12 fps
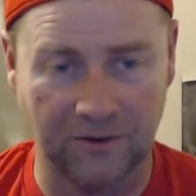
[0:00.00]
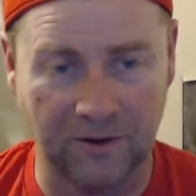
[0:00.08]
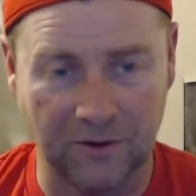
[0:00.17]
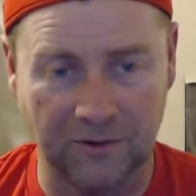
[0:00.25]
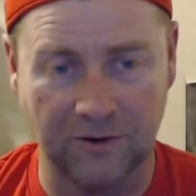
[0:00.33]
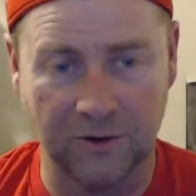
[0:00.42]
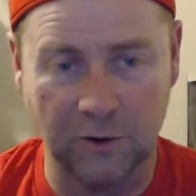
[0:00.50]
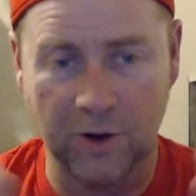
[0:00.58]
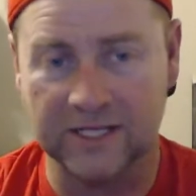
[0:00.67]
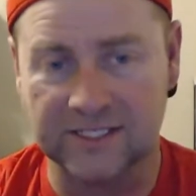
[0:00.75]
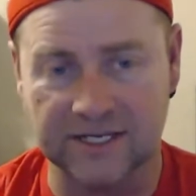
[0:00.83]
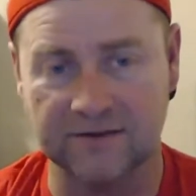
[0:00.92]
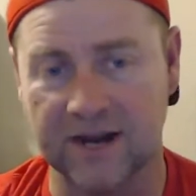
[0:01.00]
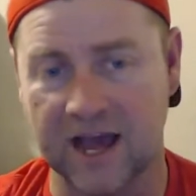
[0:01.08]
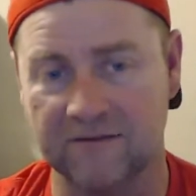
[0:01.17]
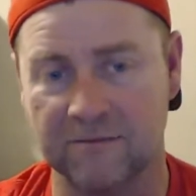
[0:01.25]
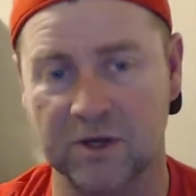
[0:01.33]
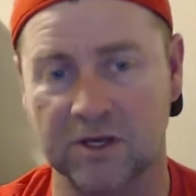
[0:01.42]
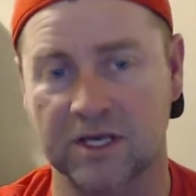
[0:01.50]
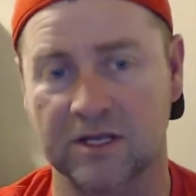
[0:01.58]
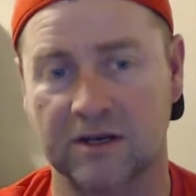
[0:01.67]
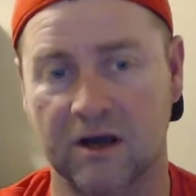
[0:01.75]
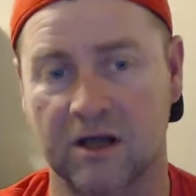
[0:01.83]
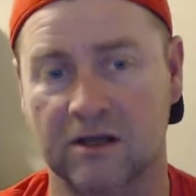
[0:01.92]
Who has $7.5
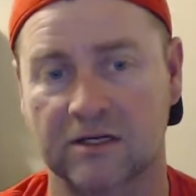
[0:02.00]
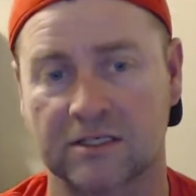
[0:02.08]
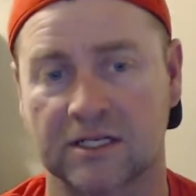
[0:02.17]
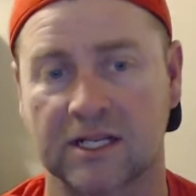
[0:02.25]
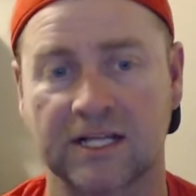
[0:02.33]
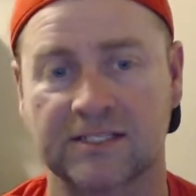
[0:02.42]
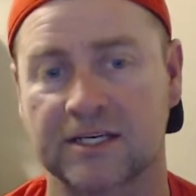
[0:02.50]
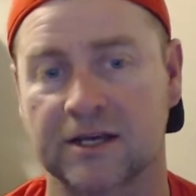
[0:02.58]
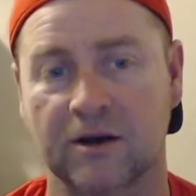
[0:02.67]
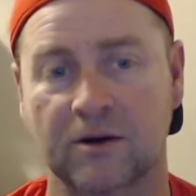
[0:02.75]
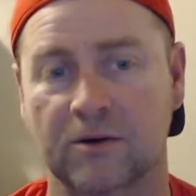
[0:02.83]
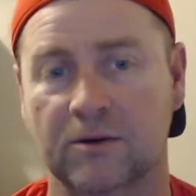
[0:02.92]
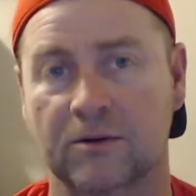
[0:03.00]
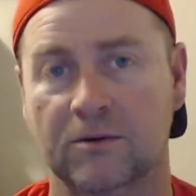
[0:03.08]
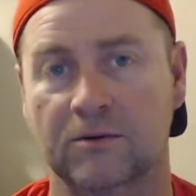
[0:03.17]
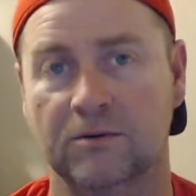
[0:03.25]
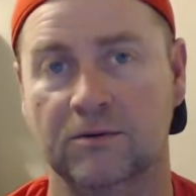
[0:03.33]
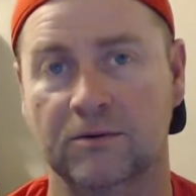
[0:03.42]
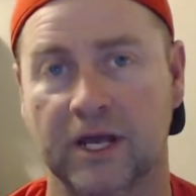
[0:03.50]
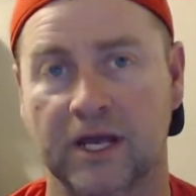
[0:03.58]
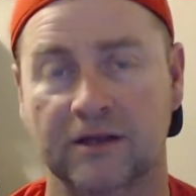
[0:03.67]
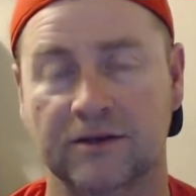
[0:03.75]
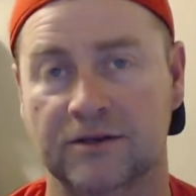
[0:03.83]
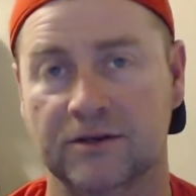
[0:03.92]
million and lets it go
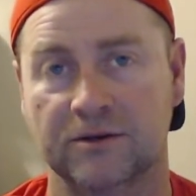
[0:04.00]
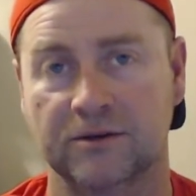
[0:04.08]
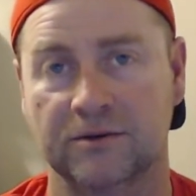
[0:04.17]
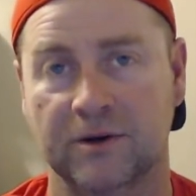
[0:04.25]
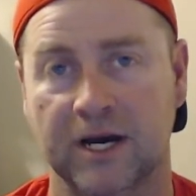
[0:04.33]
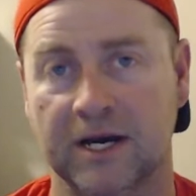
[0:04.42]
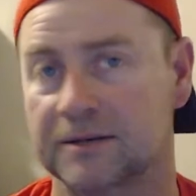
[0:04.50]
into,